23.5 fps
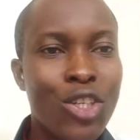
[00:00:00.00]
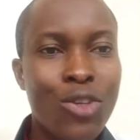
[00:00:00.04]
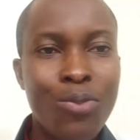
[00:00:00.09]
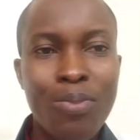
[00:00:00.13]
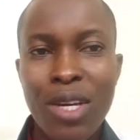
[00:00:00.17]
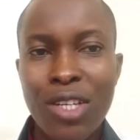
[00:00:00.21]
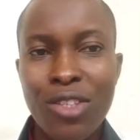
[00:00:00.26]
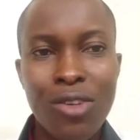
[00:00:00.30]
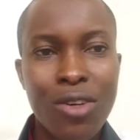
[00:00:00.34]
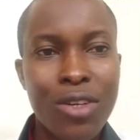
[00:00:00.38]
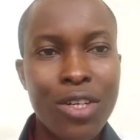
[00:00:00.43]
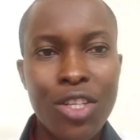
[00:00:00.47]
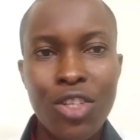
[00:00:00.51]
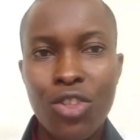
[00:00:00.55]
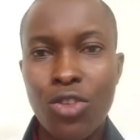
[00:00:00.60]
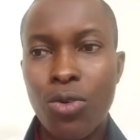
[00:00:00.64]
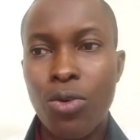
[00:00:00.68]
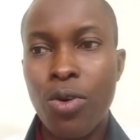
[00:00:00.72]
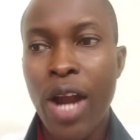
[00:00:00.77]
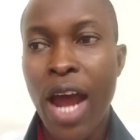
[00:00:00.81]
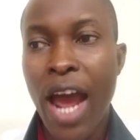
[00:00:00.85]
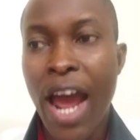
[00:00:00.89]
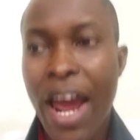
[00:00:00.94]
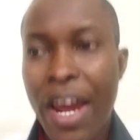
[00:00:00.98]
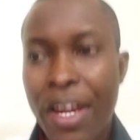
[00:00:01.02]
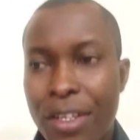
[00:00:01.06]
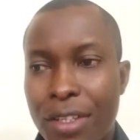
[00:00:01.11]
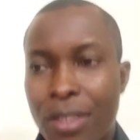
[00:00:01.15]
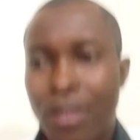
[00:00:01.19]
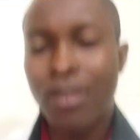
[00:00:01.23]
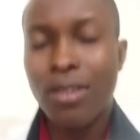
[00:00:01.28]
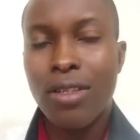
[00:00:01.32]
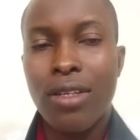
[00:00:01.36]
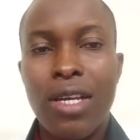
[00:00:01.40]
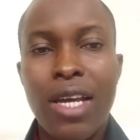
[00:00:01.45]
method is to
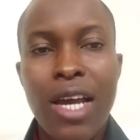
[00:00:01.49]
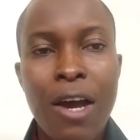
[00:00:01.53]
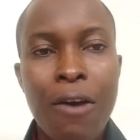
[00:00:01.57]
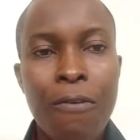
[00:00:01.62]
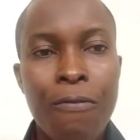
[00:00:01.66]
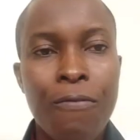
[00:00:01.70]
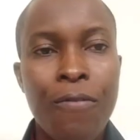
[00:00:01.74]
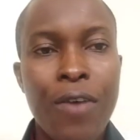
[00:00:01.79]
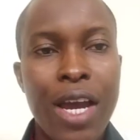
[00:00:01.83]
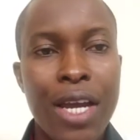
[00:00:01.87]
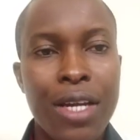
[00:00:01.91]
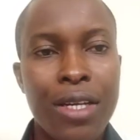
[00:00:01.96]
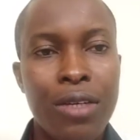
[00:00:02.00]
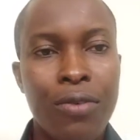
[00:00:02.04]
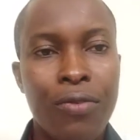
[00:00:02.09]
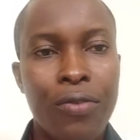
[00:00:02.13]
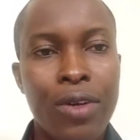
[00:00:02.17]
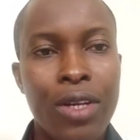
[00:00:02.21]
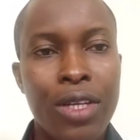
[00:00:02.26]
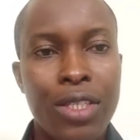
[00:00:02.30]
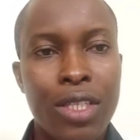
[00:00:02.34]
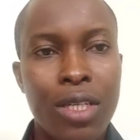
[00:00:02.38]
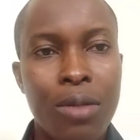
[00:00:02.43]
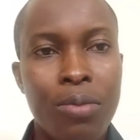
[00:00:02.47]
rise and fight the Philistine.